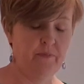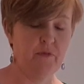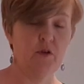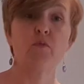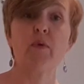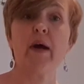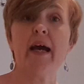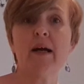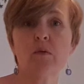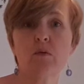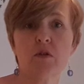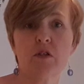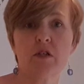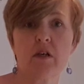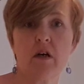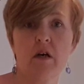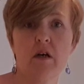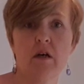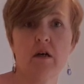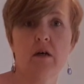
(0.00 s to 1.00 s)
round
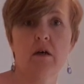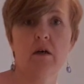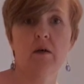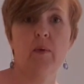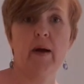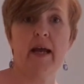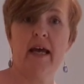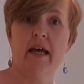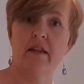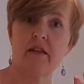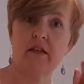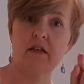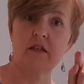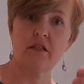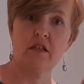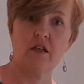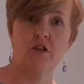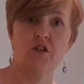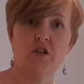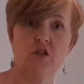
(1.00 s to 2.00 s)
scar where the
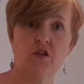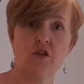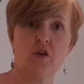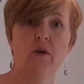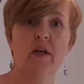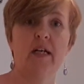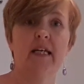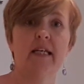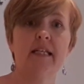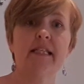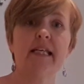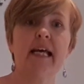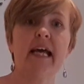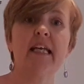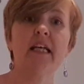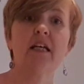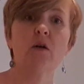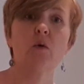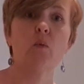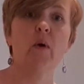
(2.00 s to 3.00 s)
surgeon's gone in and
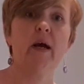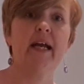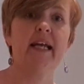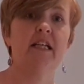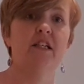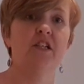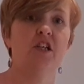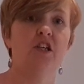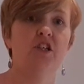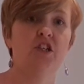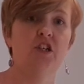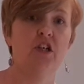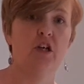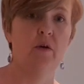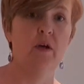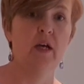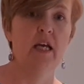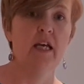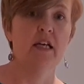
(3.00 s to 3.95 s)
taken away tissue.